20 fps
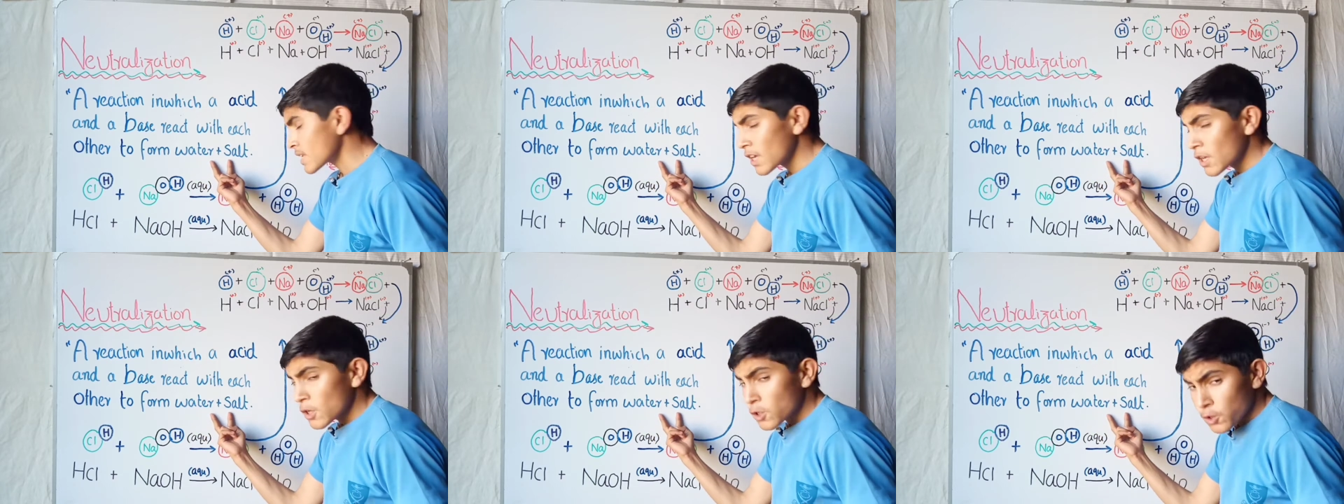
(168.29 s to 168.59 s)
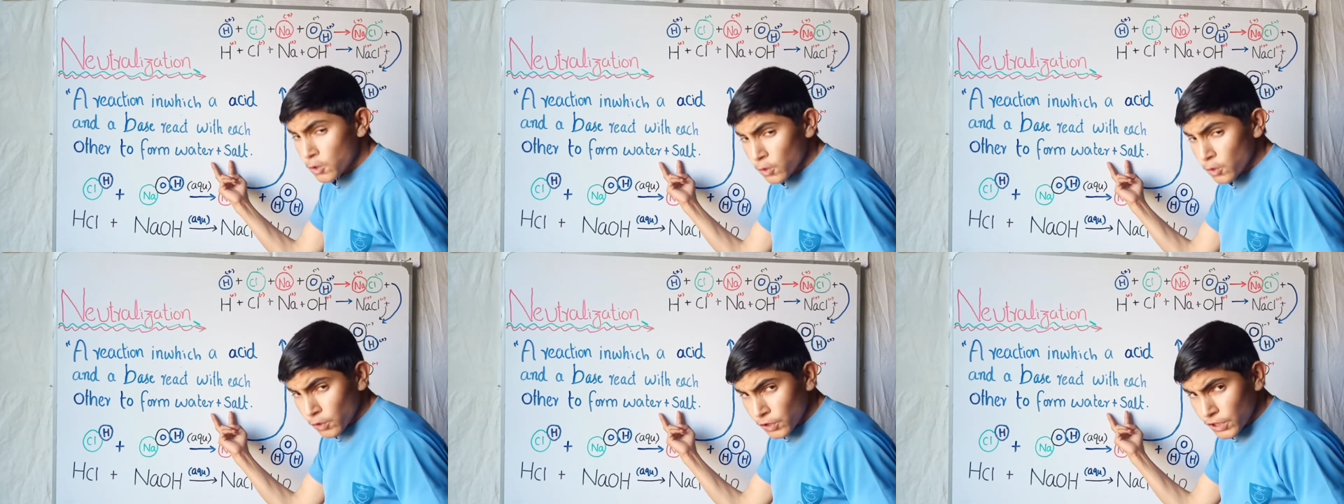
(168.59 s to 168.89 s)

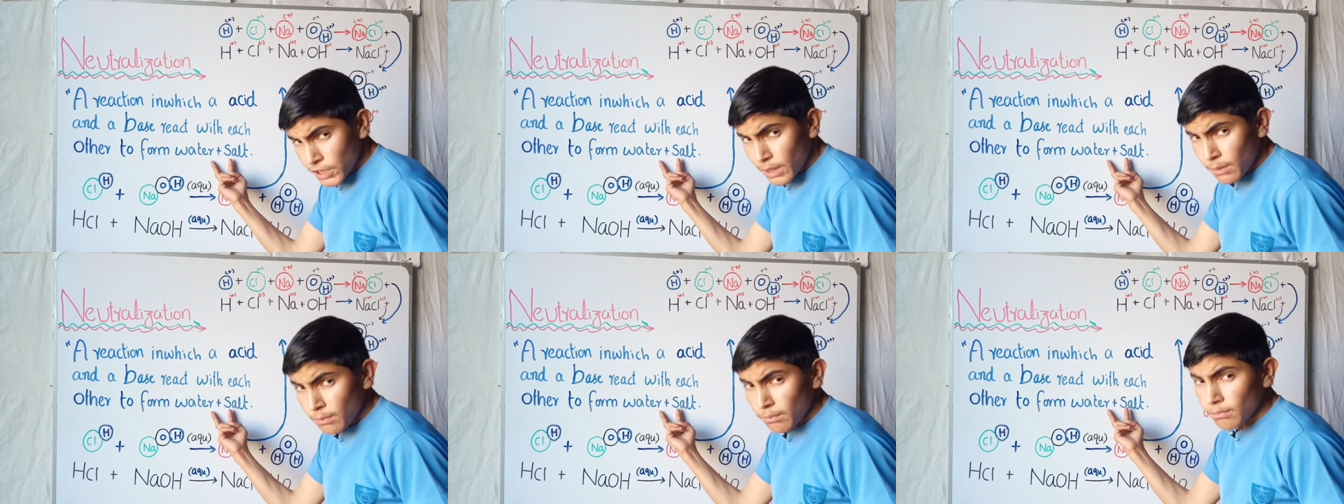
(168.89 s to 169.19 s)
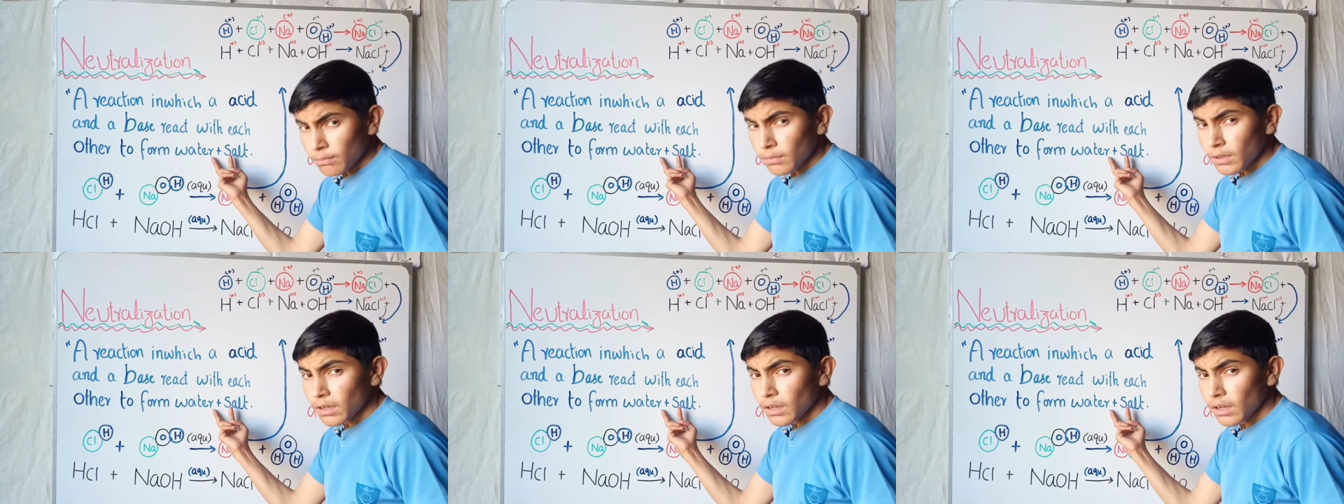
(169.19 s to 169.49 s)

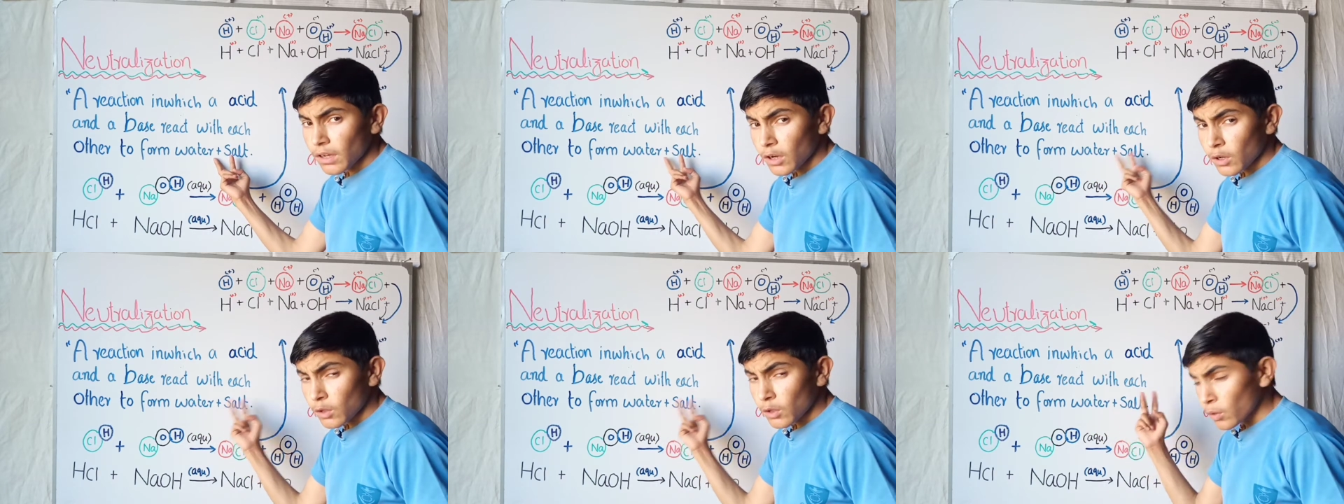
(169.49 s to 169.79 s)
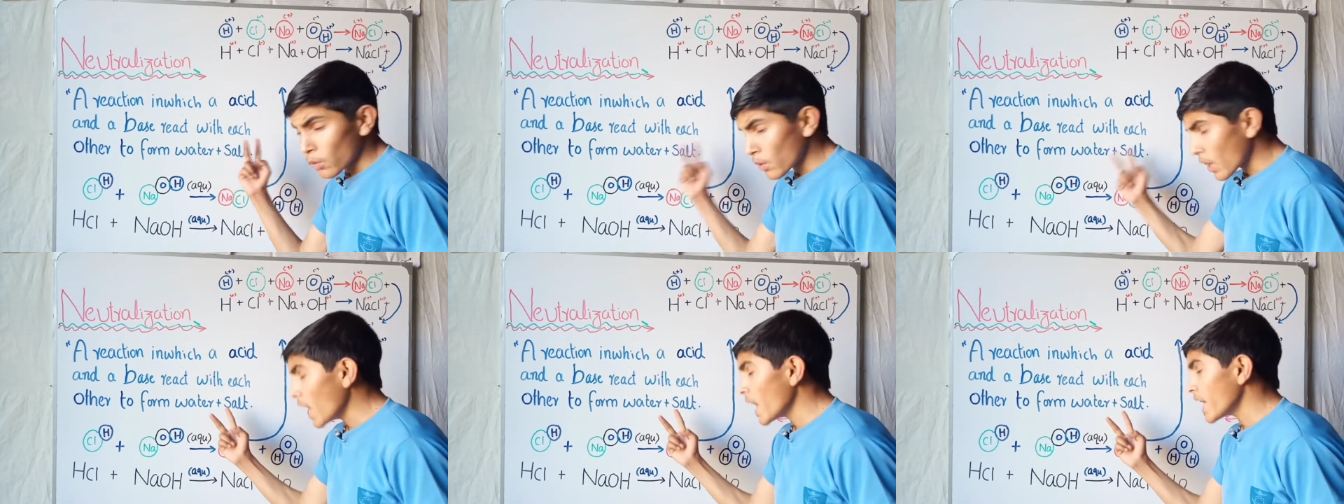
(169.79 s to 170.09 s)
sodium
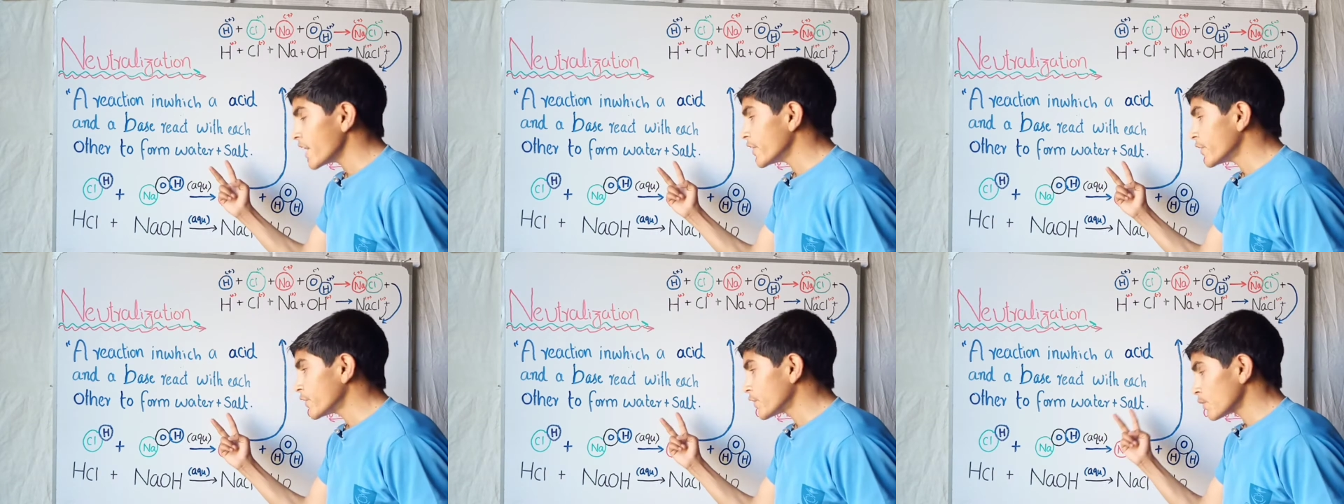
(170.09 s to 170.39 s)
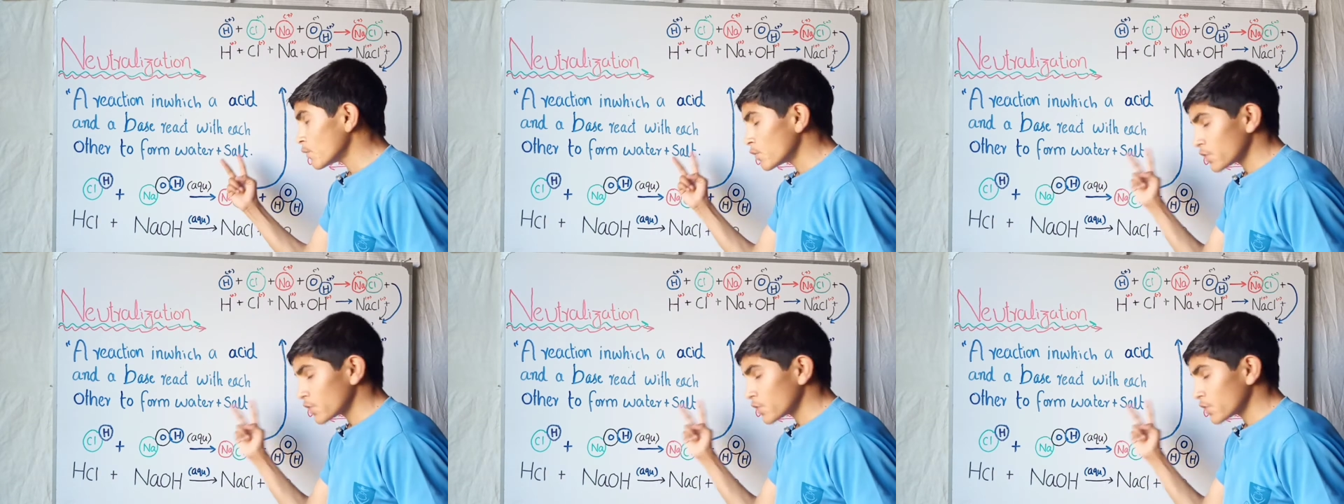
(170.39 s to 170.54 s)
chloride